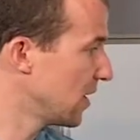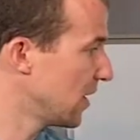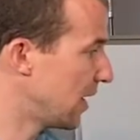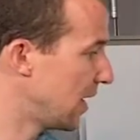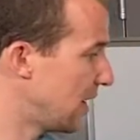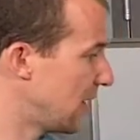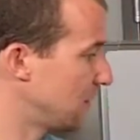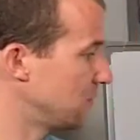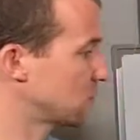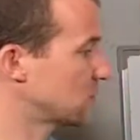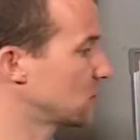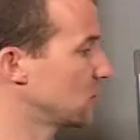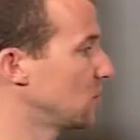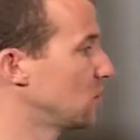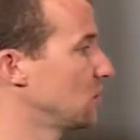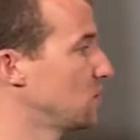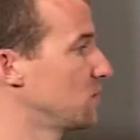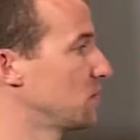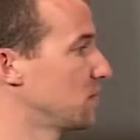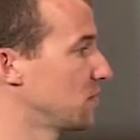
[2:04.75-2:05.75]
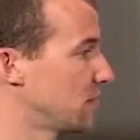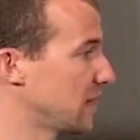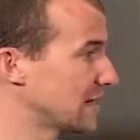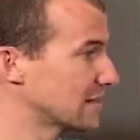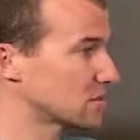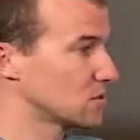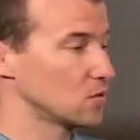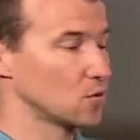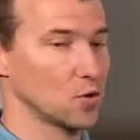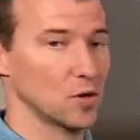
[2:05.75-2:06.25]
So
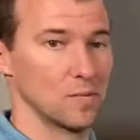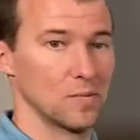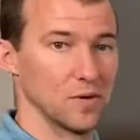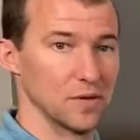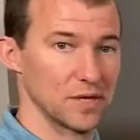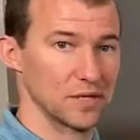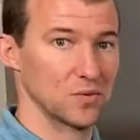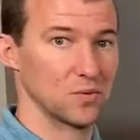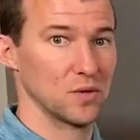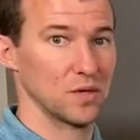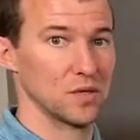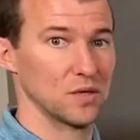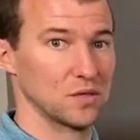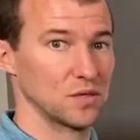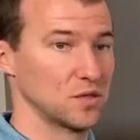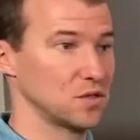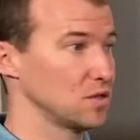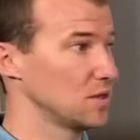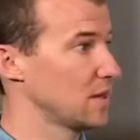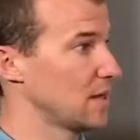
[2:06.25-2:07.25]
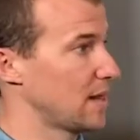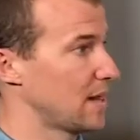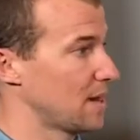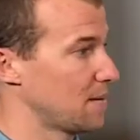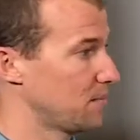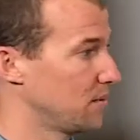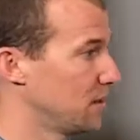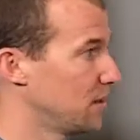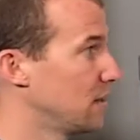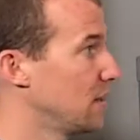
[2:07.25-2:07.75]
that's normal, that's what should
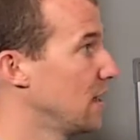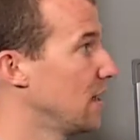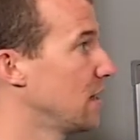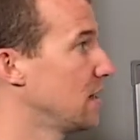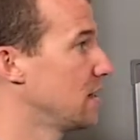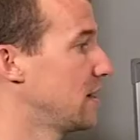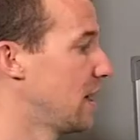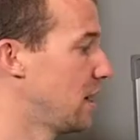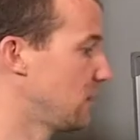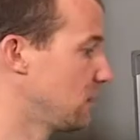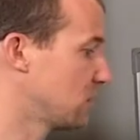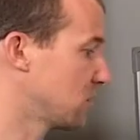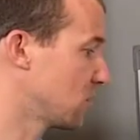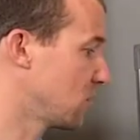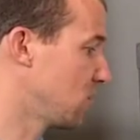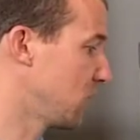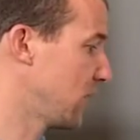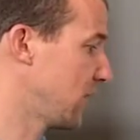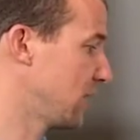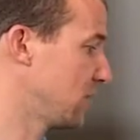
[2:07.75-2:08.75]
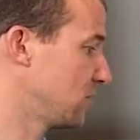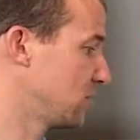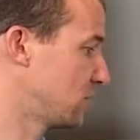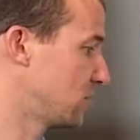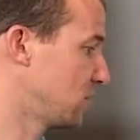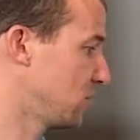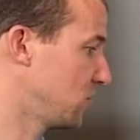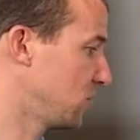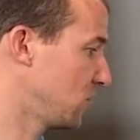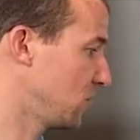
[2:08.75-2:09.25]
happen. Now let's go down
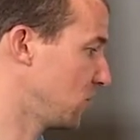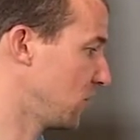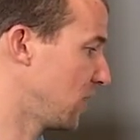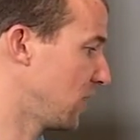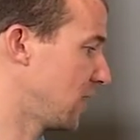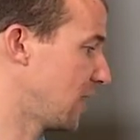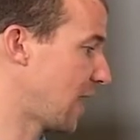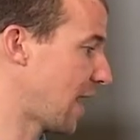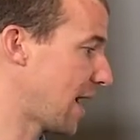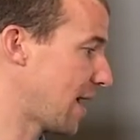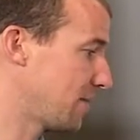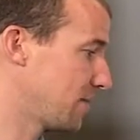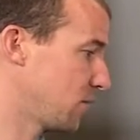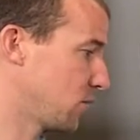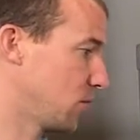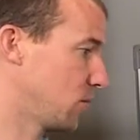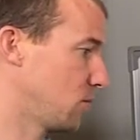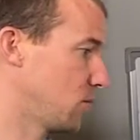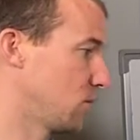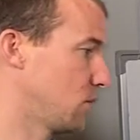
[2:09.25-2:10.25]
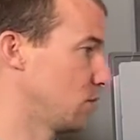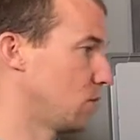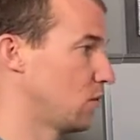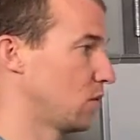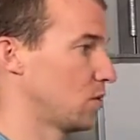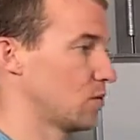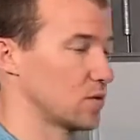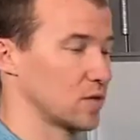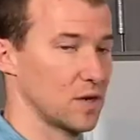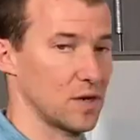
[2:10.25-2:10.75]
to abnormal, or
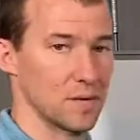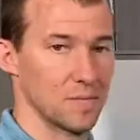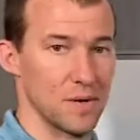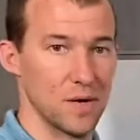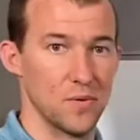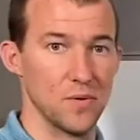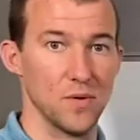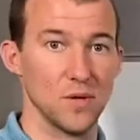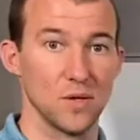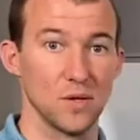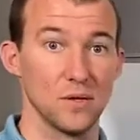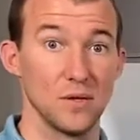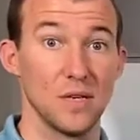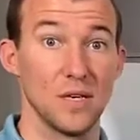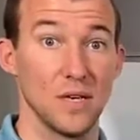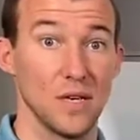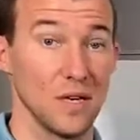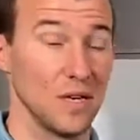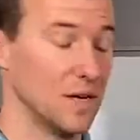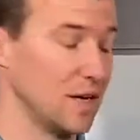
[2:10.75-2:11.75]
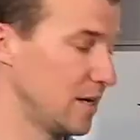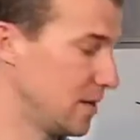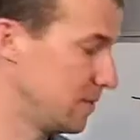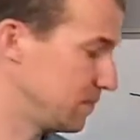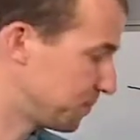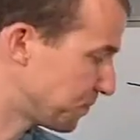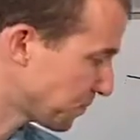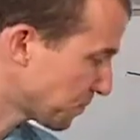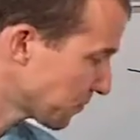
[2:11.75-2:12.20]
what we're talking about with leaky gut.